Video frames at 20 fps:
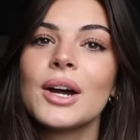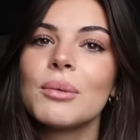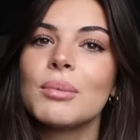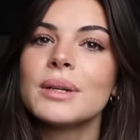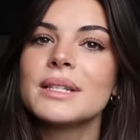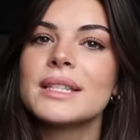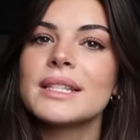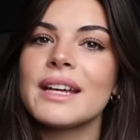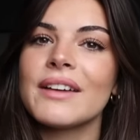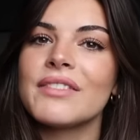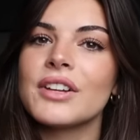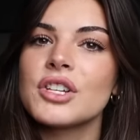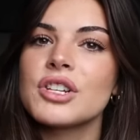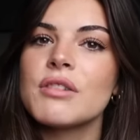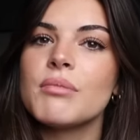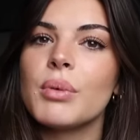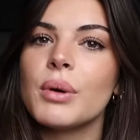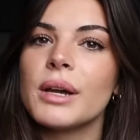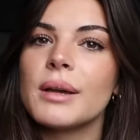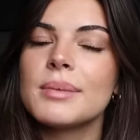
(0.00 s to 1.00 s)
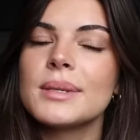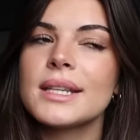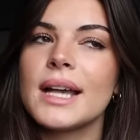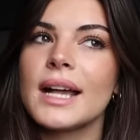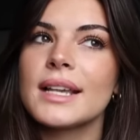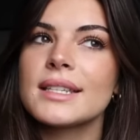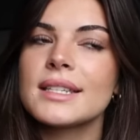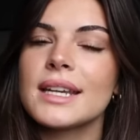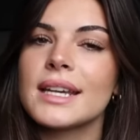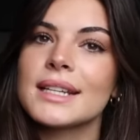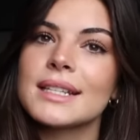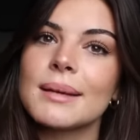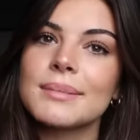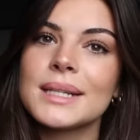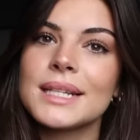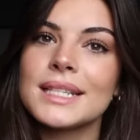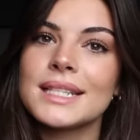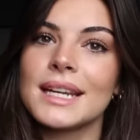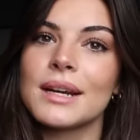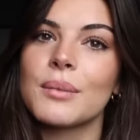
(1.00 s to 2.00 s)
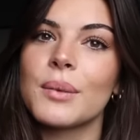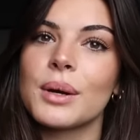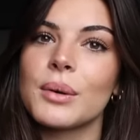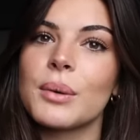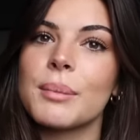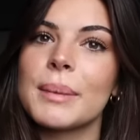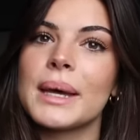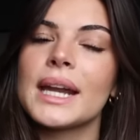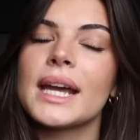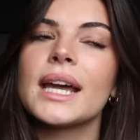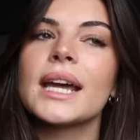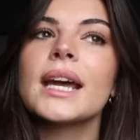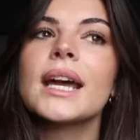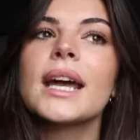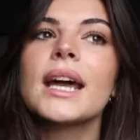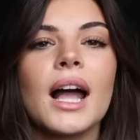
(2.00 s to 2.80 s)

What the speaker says: was the definition of boy obsessed, except he didn't want to admit it.